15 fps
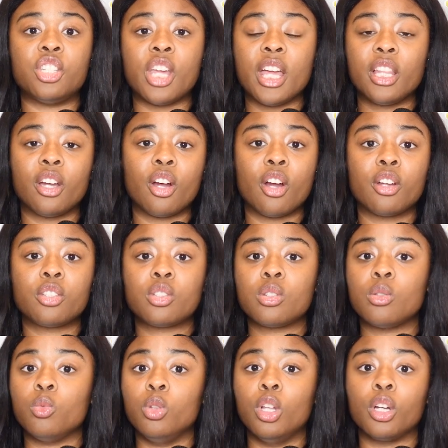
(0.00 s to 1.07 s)
Jalen
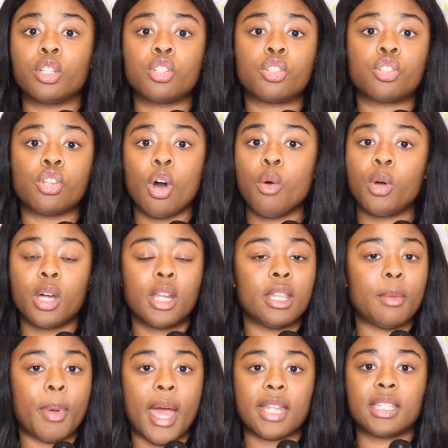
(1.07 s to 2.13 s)
Hurts looked so good
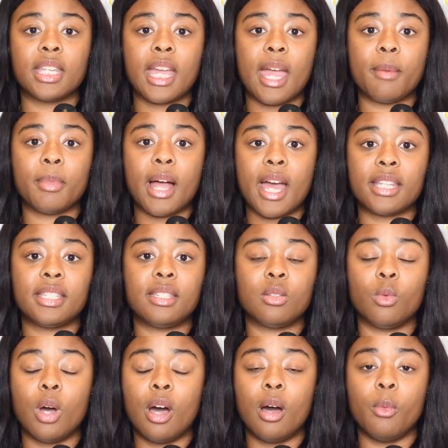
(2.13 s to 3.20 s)
in the passing game
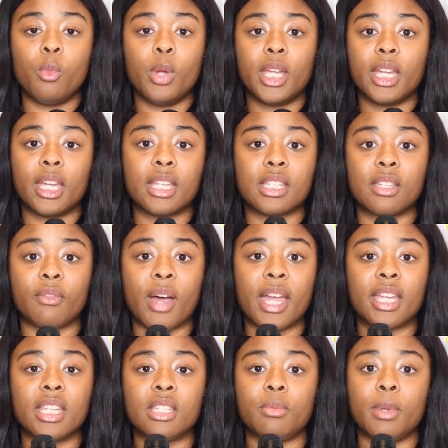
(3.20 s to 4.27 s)
last um, week against the
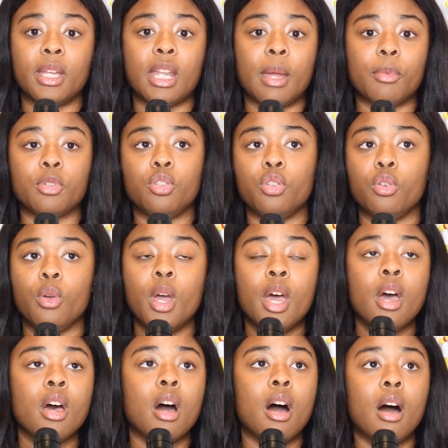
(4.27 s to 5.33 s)
Vikings, being able to
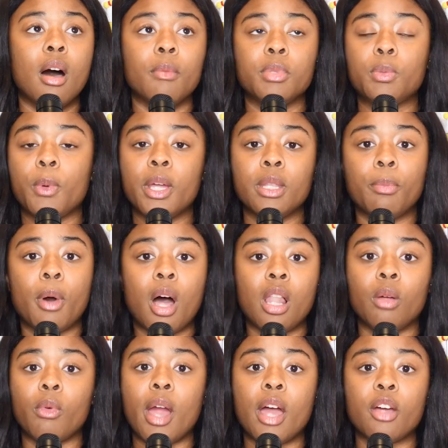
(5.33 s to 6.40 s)
um, spread the
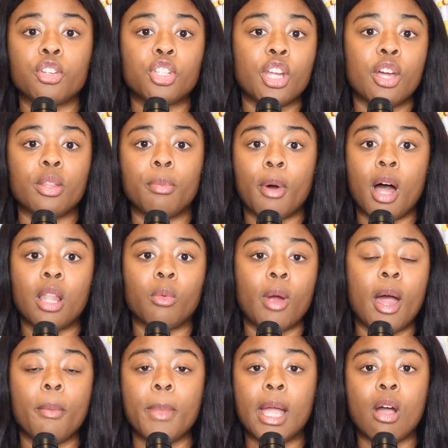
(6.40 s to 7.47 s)
ball around, share the ball
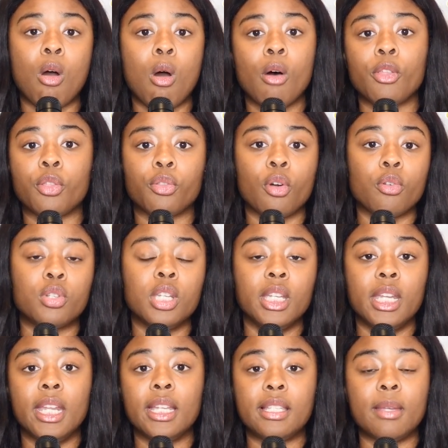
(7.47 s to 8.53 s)
around, make all the throws he
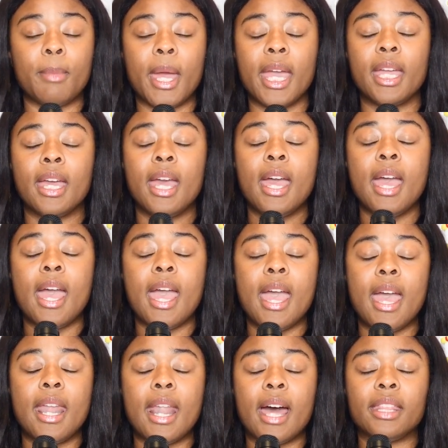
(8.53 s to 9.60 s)
needed to make.
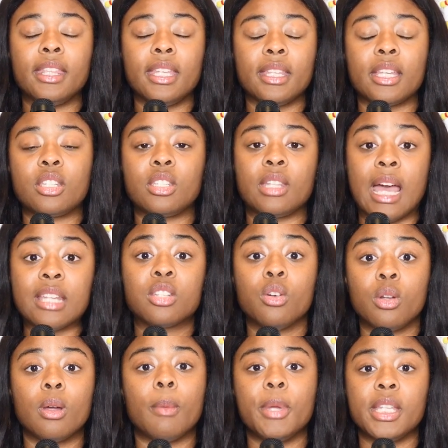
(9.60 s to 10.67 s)
And I think that's that's
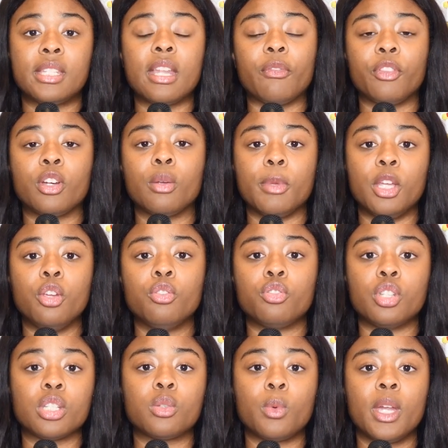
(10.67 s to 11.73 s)
going. I mean, it's definitely going to be
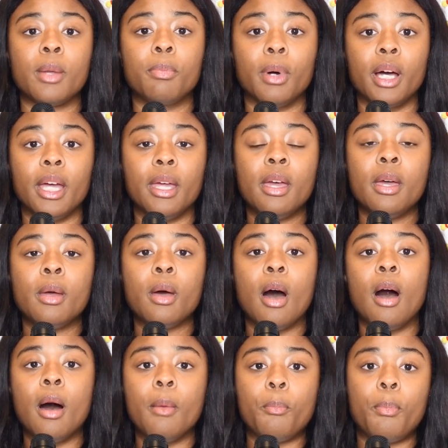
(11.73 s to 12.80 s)
huge this week. But
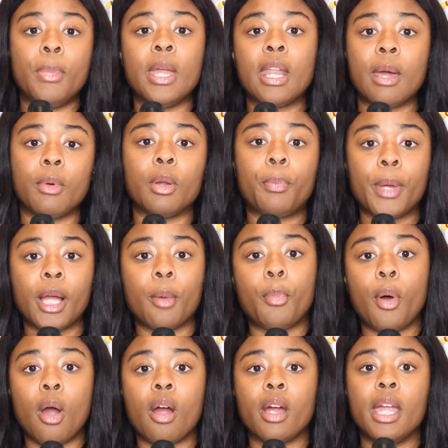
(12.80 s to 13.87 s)
um, being able to pick
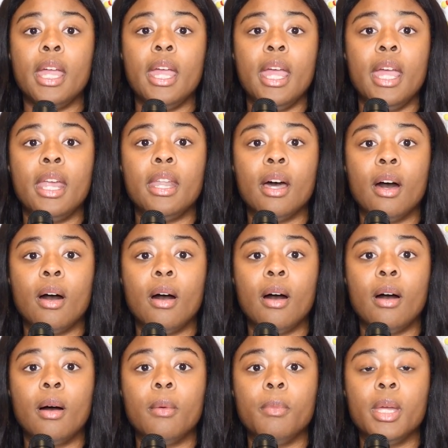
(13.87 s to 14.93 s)
apart and
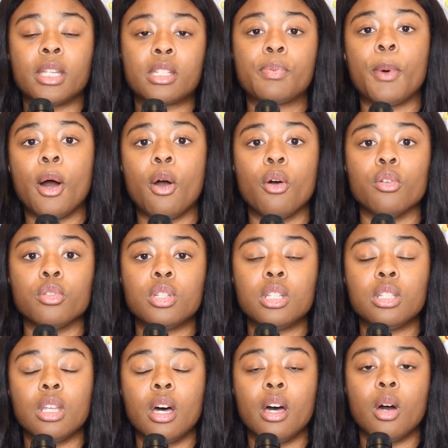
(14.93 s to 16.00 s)
um, expose
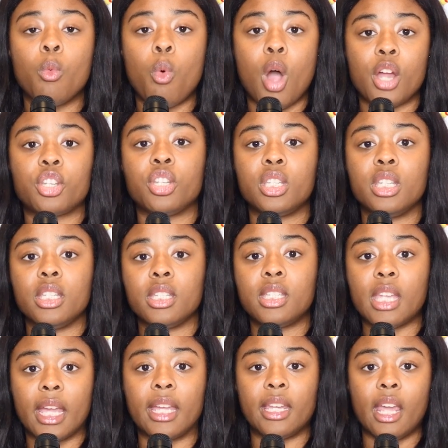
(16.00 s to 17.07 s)
the Washington
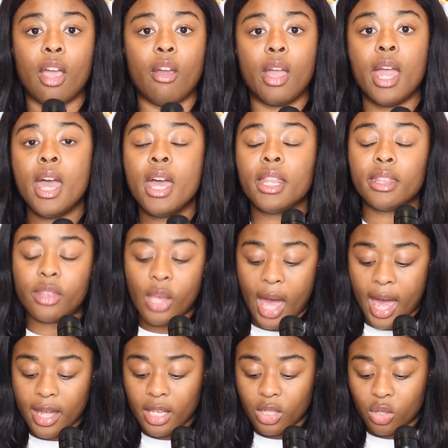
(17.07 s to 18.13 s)
secondary,
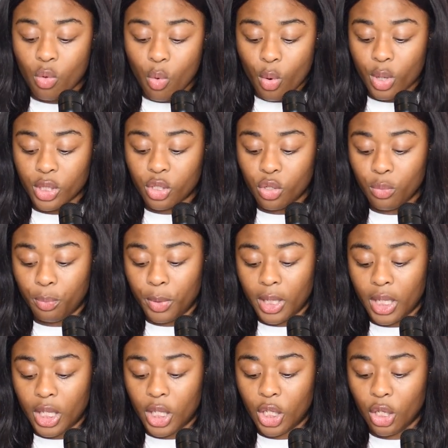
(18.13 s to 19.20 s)
that is going to
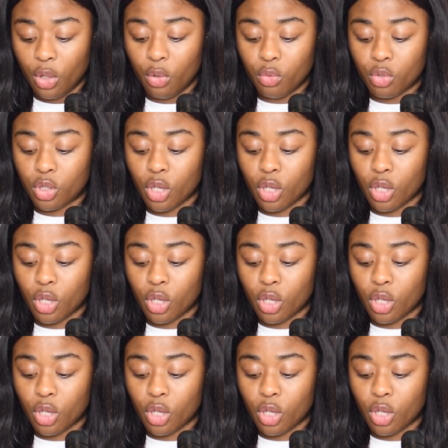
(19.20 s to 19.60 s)
be huge.